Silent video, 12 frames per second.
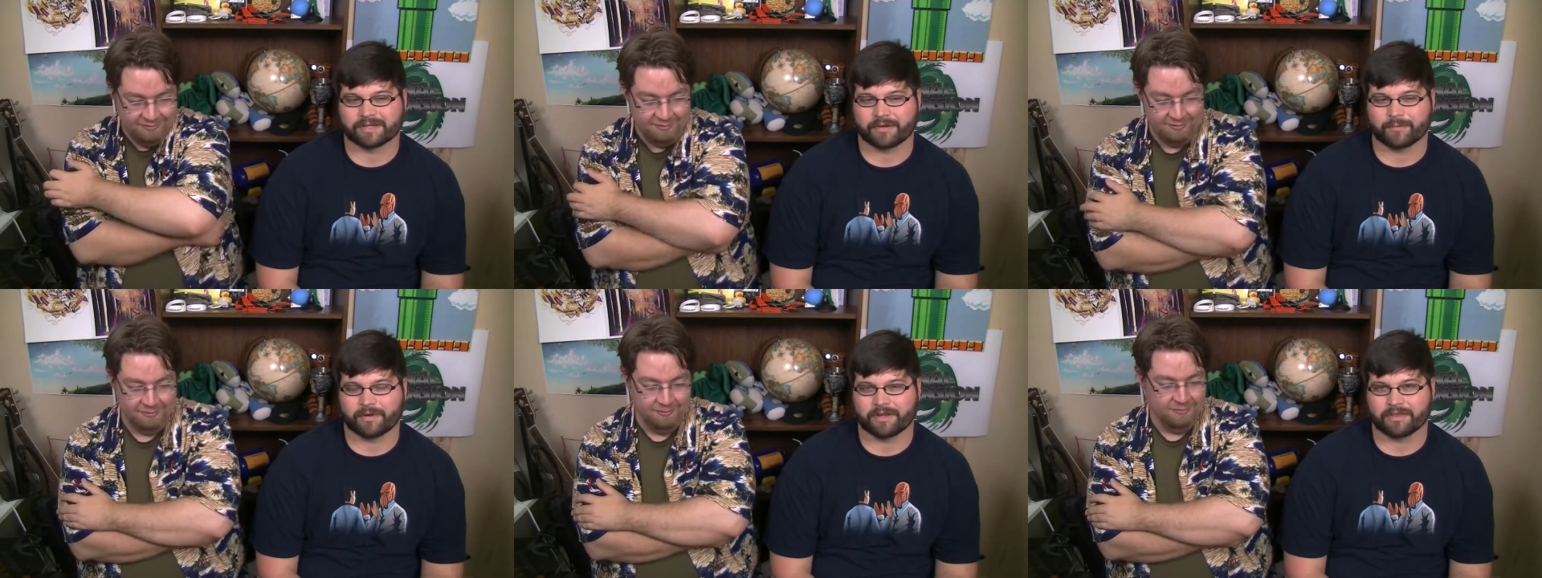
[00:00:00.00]

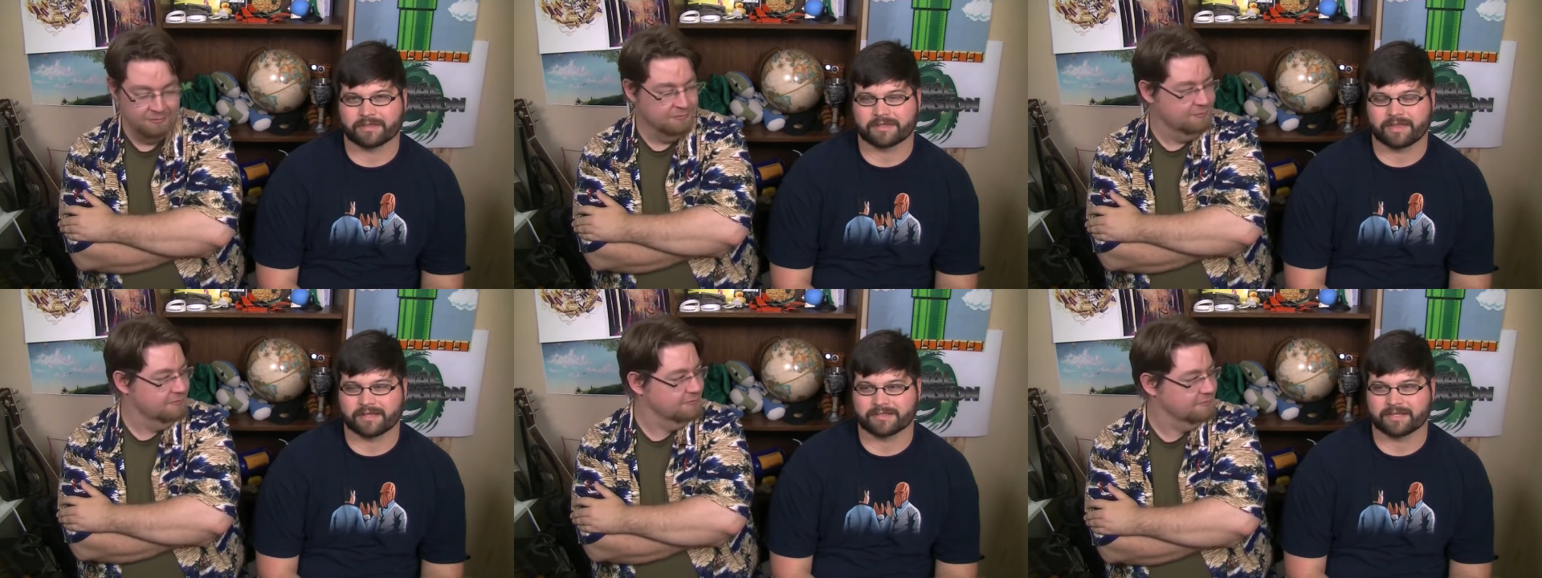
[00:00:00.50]
Speaker 1: And one of the
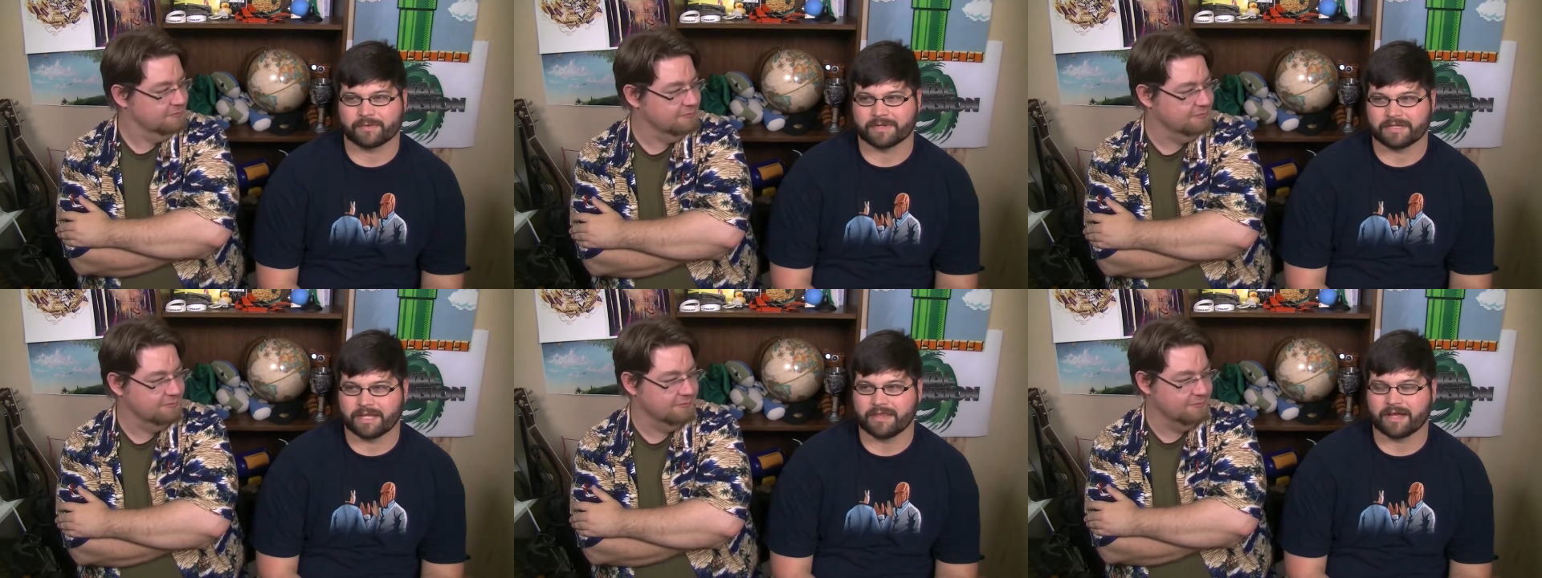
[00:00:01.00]
things that we
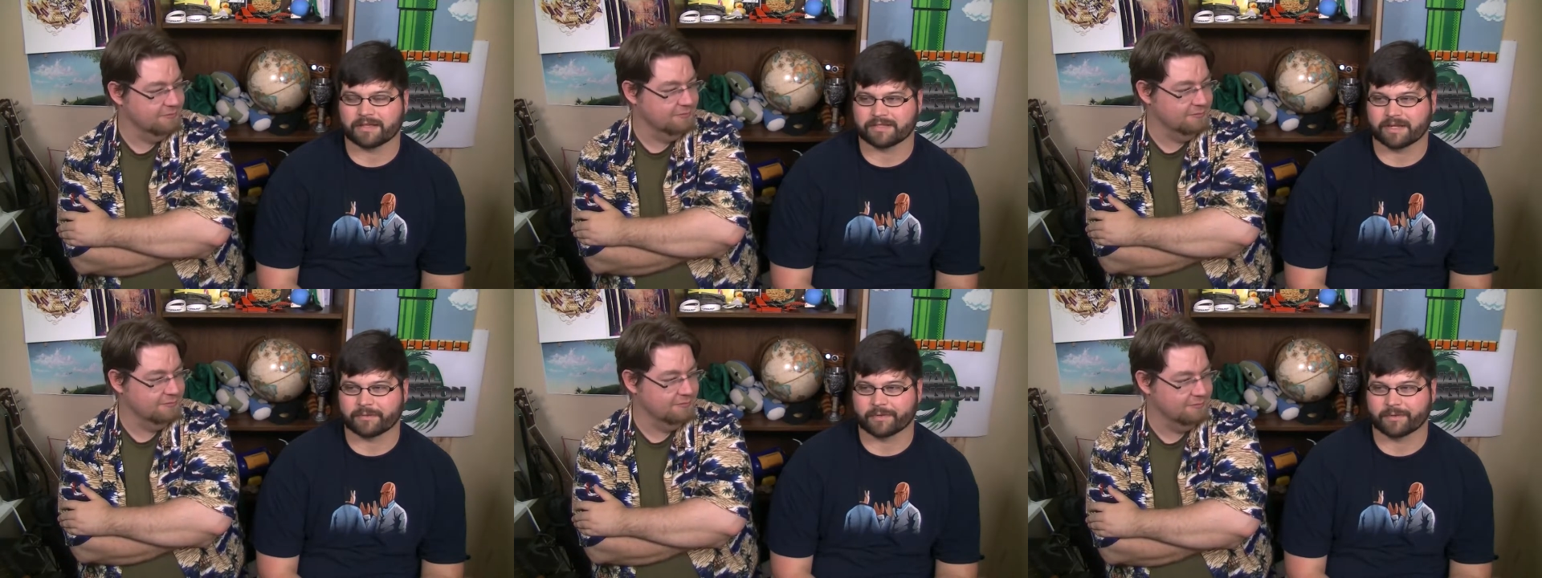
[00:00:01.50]
did that
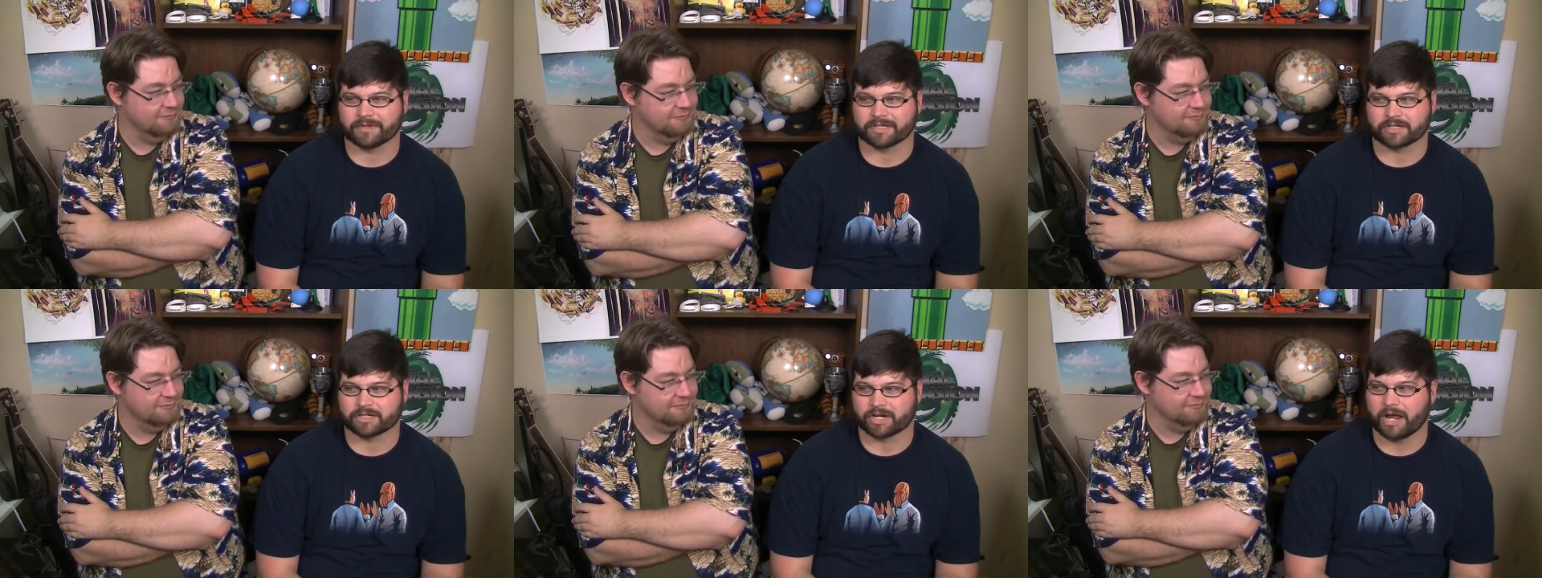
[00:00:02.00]
summer was
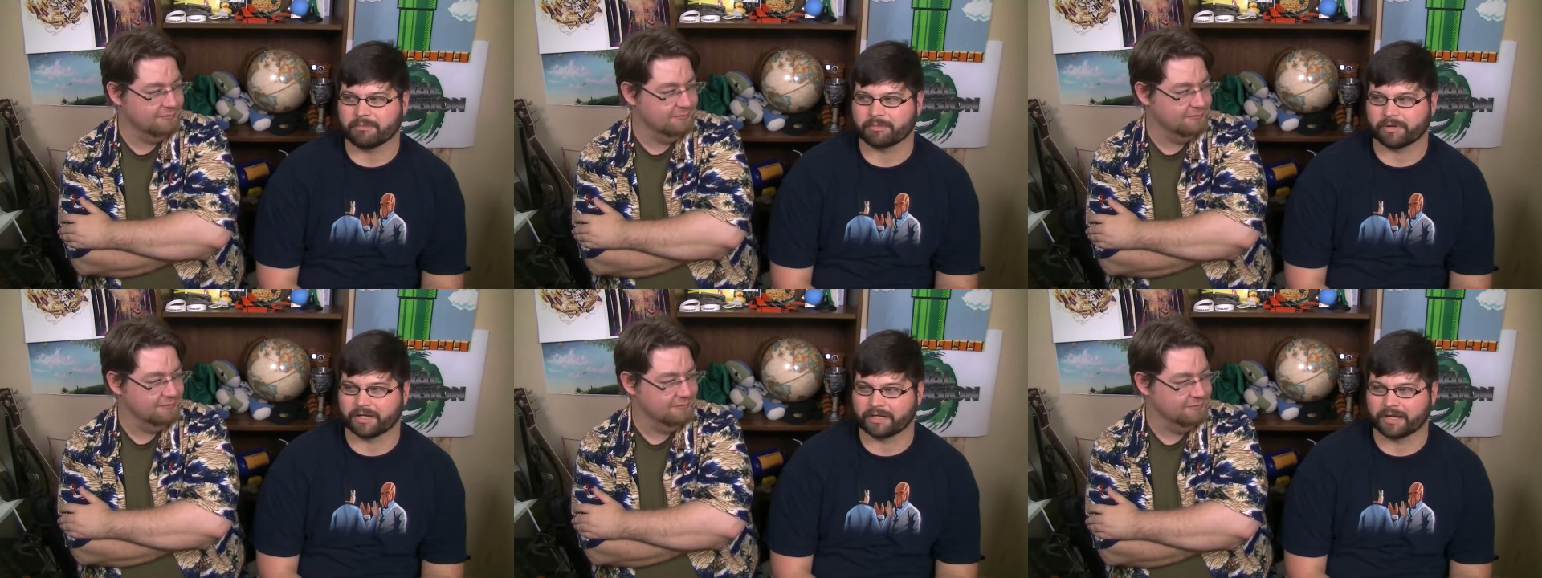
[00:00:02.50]
a shot
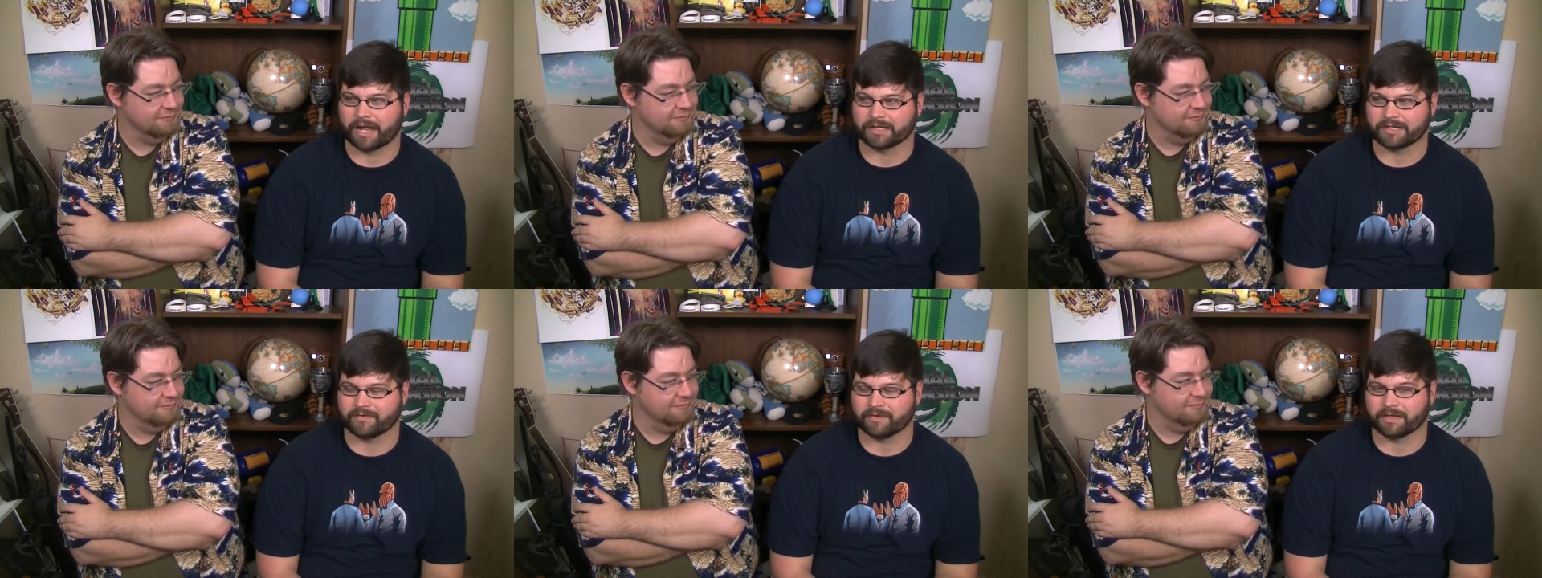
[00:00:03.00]
put
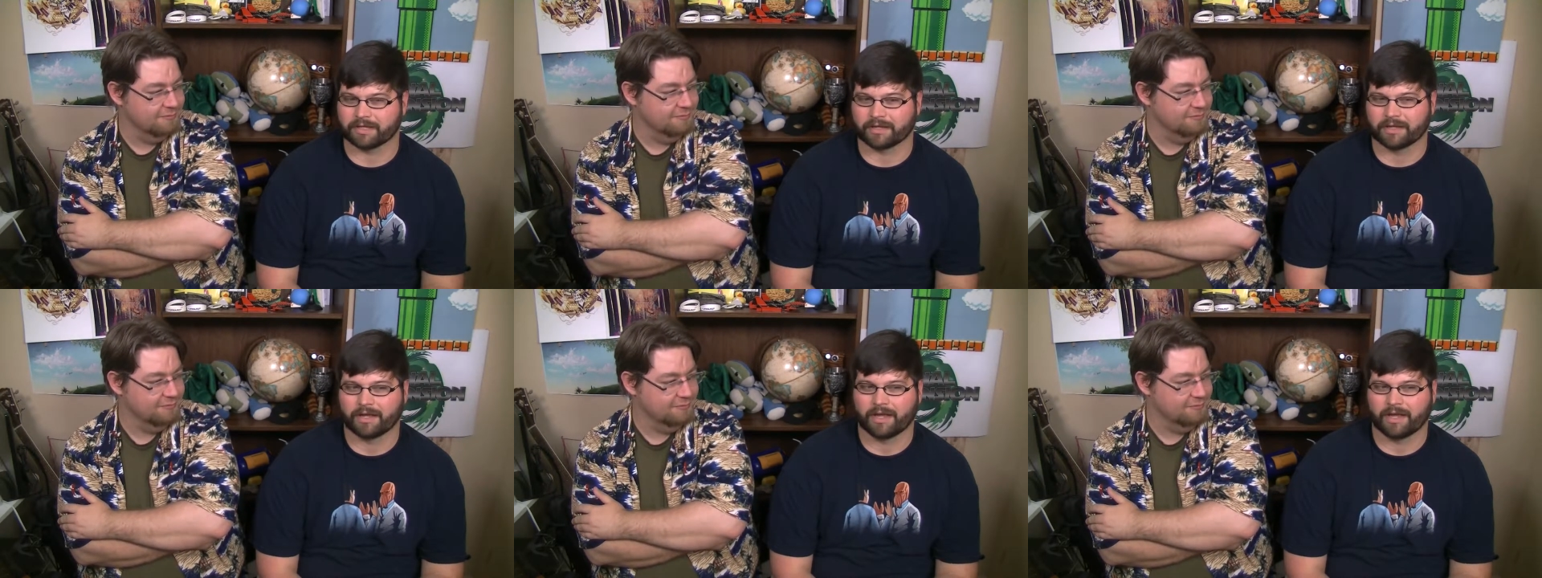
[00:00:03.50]
activity.